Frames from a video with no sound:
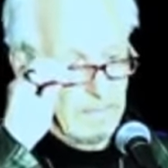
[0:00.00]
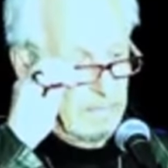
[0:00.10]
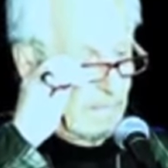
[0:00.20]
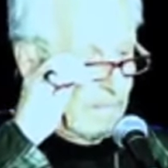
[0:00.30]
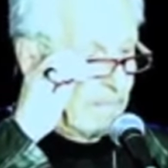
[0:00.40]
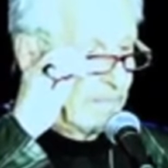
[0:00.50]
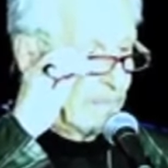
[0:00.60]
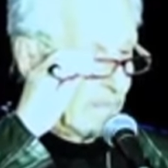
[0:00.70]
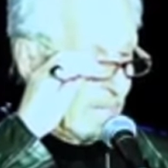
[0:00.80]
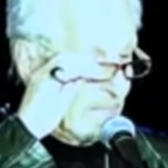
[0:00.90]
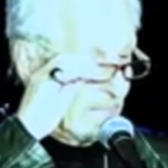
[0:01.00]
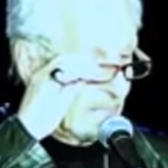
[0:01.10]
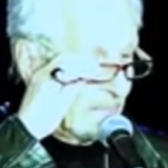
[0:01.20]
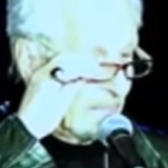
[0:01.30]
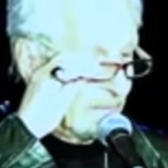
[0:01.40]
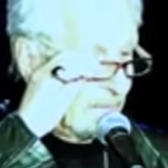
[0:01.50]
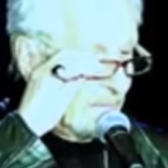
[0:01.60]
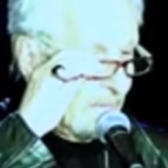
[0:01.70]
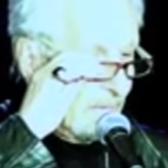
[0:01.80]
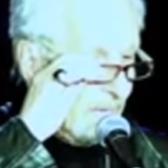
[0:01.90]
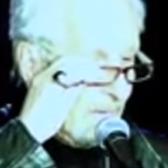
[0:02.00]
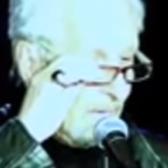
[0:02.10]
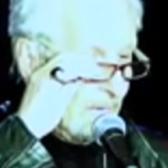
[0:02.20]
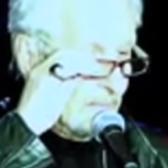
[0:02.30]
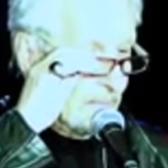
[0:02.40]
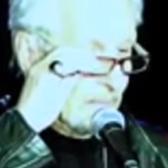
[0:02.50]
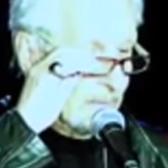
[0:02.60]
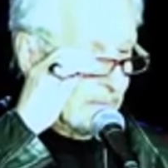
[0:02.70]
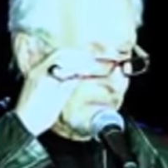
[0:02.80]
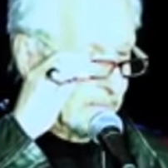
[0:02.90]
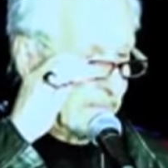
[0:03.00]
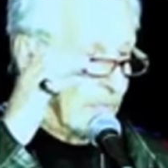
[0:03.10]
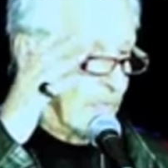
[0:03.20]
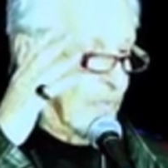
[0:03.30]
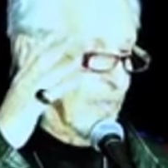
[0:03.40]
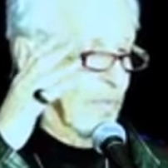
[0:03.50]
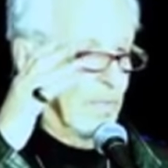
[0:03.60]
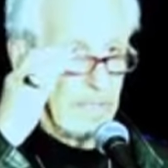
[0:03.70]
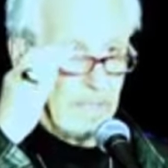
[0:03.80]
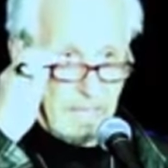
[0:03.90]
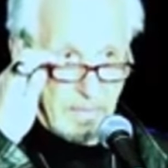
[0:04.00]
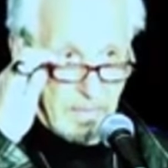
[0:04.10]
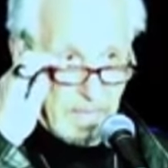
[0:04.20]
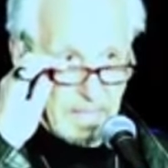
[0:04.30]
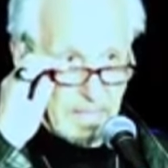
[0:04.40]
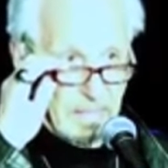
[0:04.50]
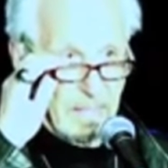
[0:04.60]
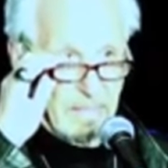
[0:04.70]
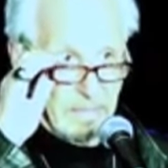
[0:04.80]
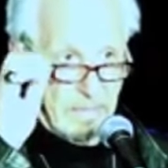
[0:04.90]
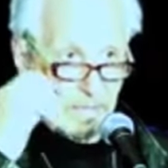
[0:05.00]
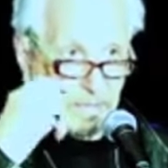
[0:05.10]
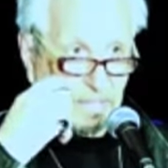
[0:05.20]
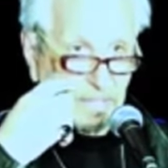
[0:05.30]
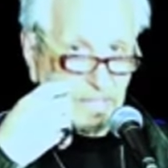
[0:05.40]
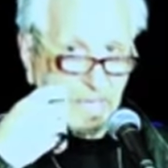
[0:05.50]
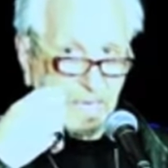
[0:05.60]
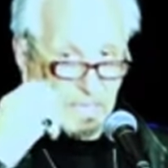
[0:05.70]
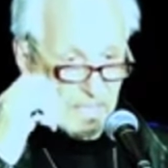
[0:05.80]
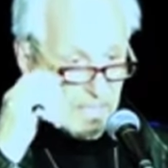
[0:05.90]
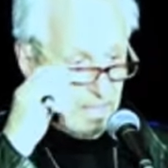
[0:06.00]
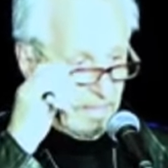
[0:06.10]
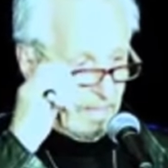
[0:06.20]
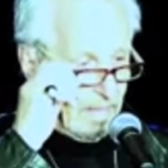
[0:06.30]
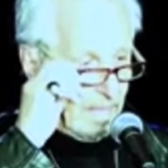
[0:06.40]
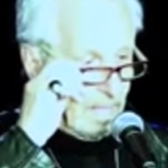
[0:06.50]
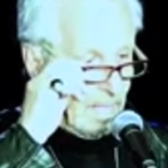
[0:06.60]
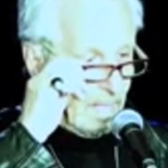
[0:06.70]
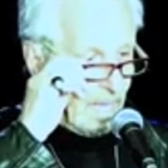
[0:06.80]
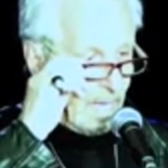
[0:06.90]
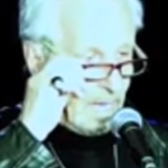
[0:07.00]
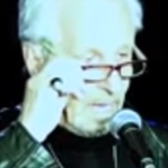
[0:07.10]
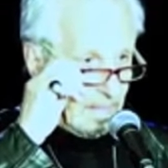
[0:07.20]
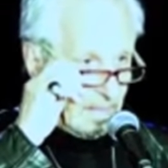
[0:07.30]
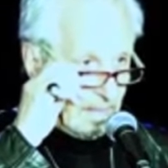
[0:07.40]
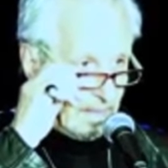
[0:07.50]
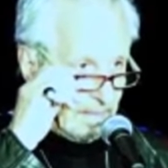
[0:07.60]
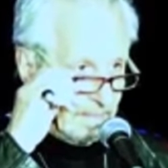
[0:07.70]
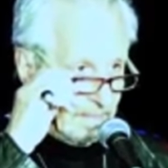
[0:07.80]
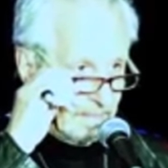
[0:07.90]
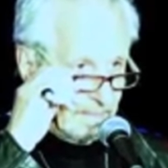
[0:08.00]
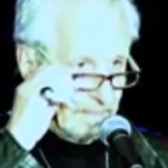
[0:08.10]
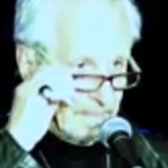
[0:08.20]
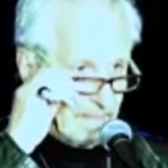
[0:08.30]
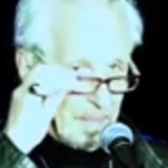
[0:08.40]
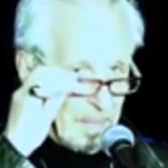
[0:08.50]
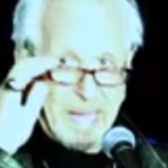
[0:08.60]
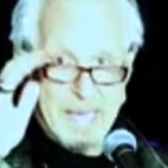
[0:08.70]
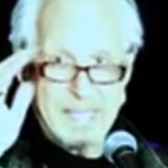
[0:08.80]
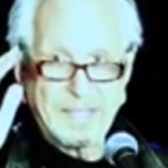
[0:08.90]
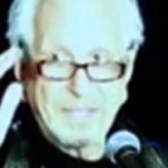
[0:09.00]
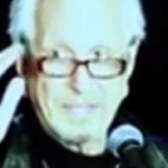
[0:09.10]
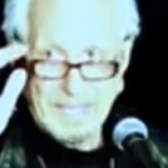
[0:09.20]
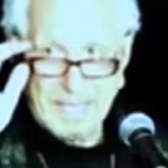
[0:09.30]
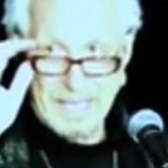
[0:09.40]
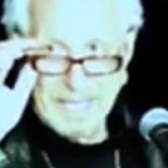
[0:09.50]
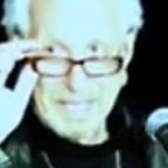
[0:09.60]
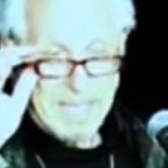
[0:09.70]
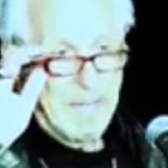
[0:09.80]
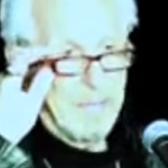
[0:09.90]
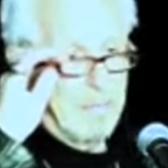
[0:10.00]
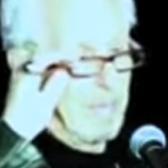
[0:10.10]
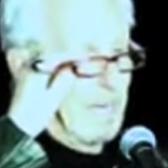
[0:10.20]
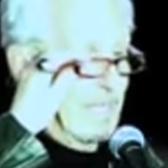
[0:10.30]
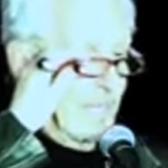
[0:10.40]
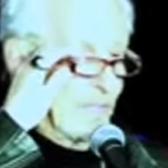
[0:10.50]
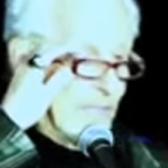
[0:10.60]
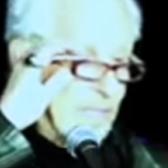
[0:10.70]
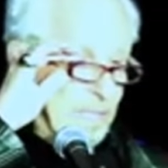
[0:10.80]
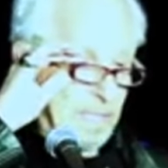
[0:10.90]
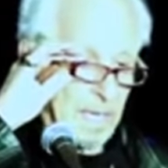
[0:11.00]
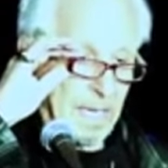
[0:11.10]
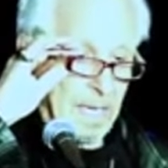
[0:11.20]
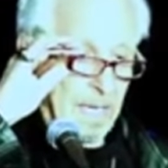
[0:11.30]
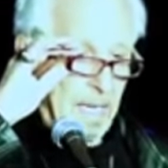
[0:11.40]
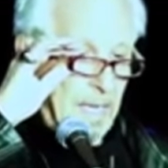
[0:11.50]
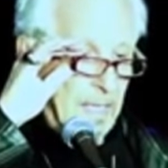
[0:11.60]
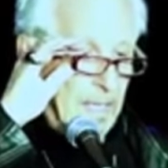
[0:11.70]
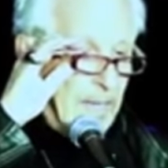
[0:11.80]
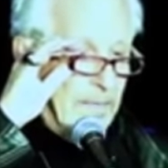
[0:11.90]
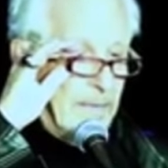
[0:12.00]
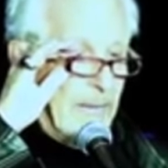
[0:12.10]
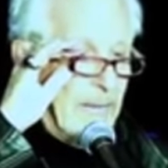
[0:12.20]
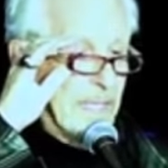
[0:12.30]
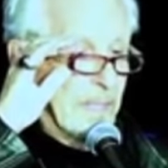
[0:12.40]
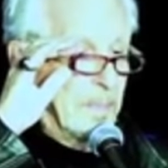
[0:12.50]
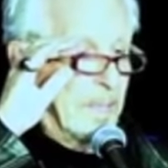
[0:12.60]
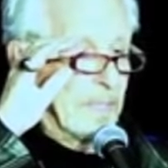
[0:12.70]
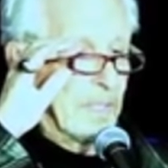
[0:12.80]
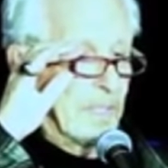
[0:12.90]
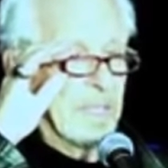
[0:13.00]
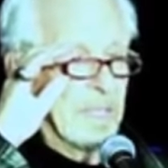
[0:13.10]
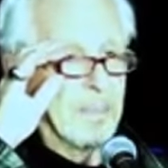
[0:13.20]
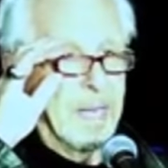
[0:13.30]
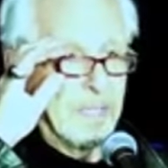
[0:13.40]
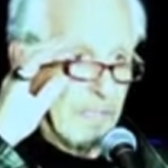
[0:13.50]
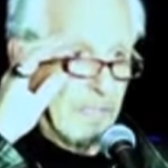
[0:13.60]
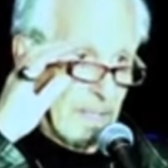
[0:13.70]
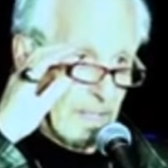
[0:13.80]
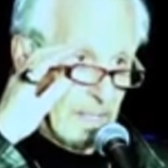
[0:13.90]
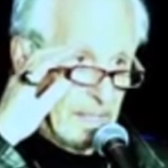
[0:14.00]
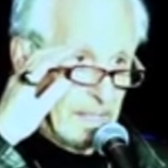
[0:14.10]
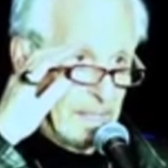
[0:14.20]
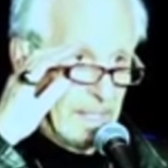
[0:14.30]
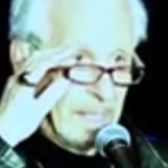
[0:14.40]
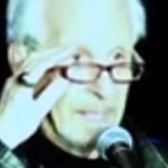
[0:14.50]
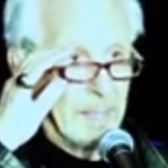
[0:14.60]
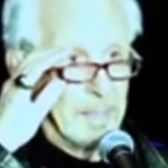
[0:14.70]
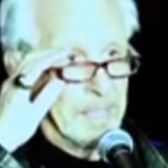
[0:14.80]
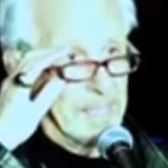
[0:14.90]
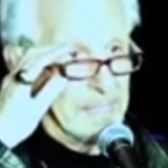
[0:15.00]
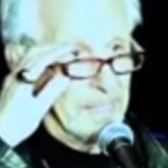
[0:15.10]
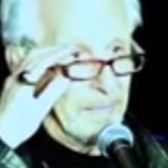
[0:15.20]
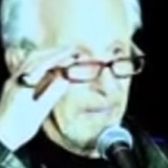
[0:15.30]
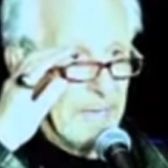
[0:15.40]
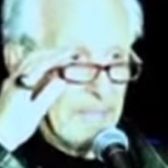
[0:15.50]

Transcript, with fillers: of love, romantic love, and uh, the guru in romantic love, of course, is Yeats. And um, the passage, the sacred passage is Love has pitched his mansion in the place of